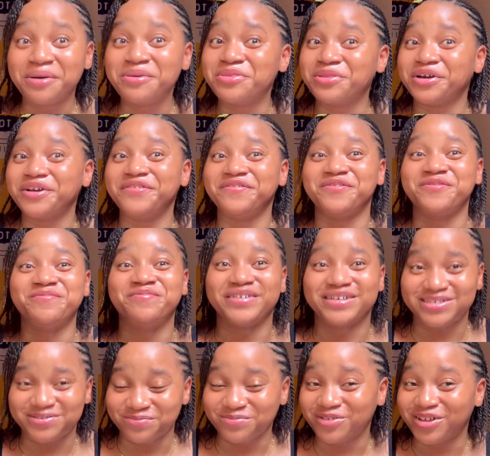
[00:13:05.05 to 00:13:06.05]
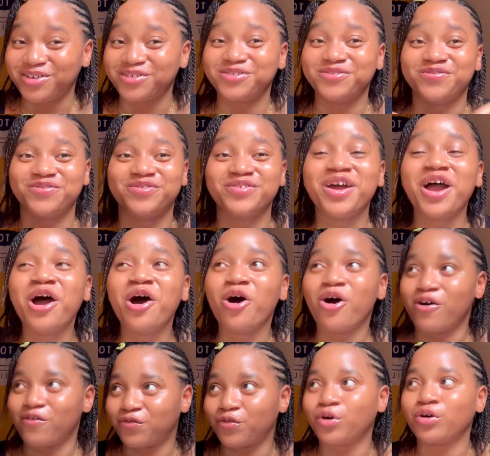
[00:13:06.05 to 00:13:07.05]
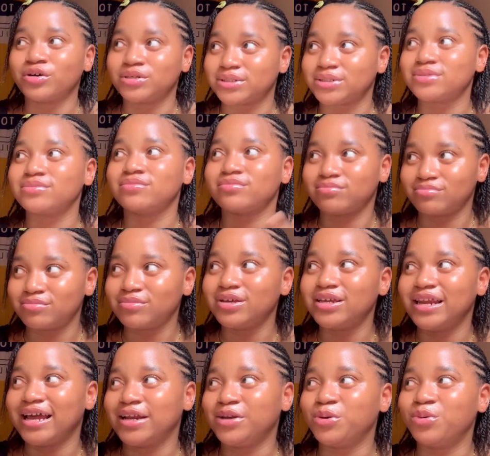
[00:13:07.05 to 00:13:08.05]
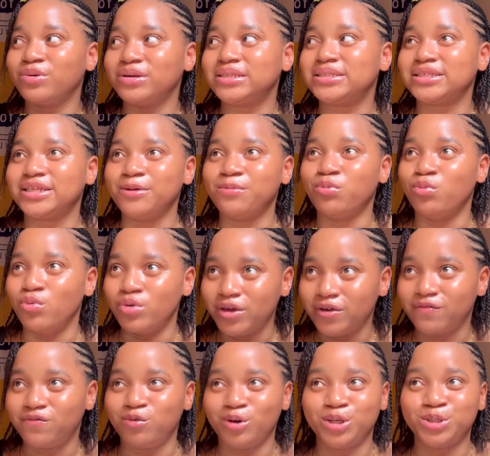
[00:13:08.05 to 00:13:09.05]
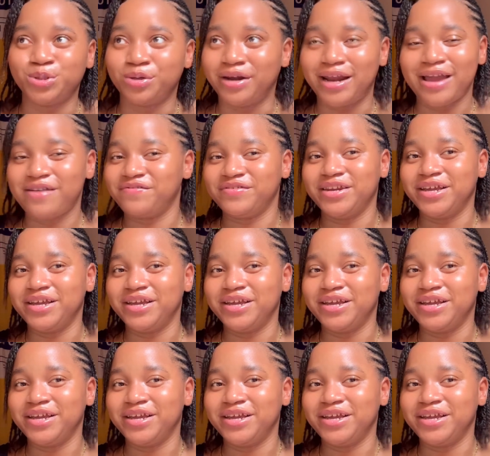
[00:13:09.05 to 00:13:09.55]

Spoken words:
Not even, of course, inadequate sleep will influence your life